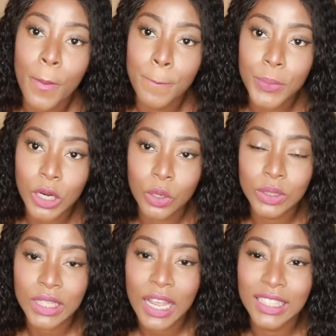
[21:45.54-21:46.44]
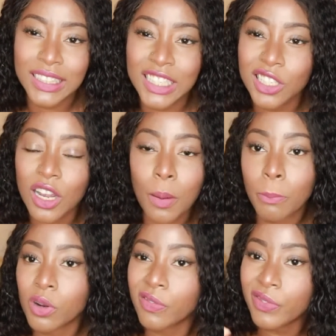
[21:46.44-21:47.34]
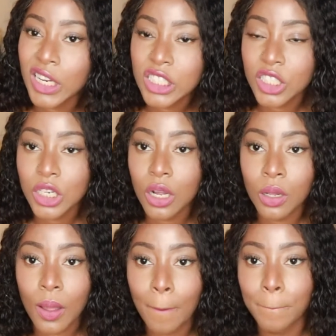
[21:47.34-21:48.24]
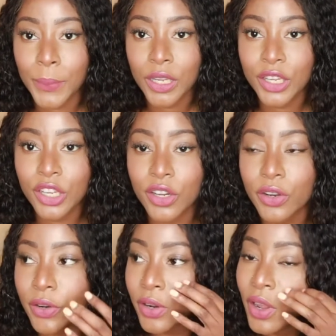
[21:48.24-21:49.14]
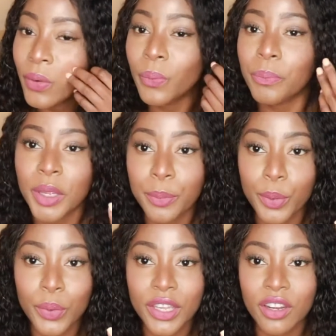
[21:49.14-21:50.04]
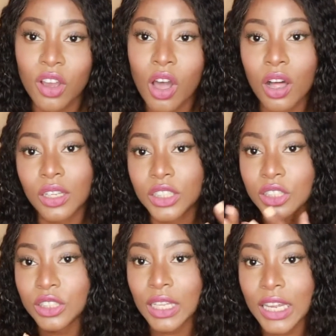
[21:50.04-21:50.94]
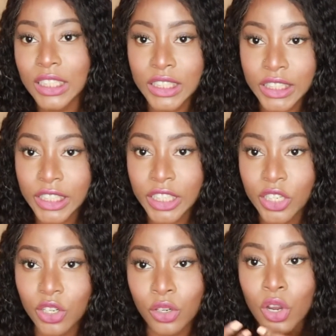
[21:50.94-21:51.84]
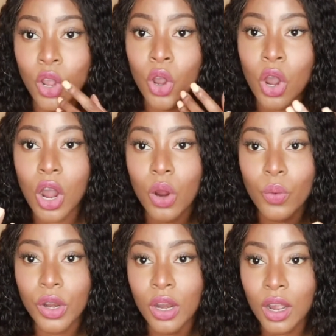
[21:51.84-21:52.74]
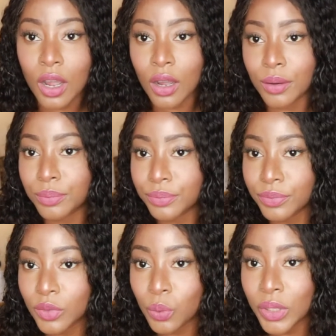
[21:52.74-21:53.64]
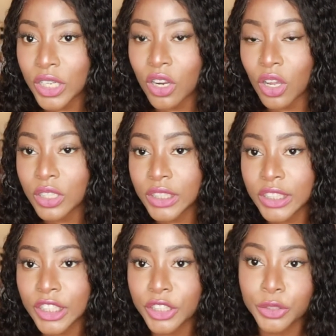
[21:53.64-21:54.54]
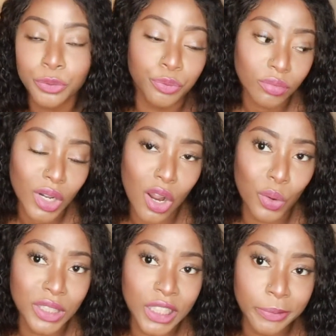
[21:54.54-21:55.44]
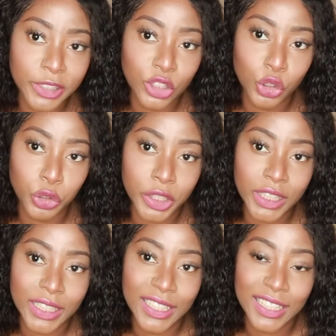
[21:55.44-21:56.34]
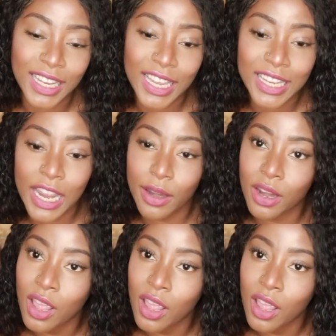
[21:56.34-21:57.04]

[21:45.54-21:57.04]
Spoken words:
brows as either a professional, a beginner? Maybe we can all like share our we can all share our tips and trick in like getting,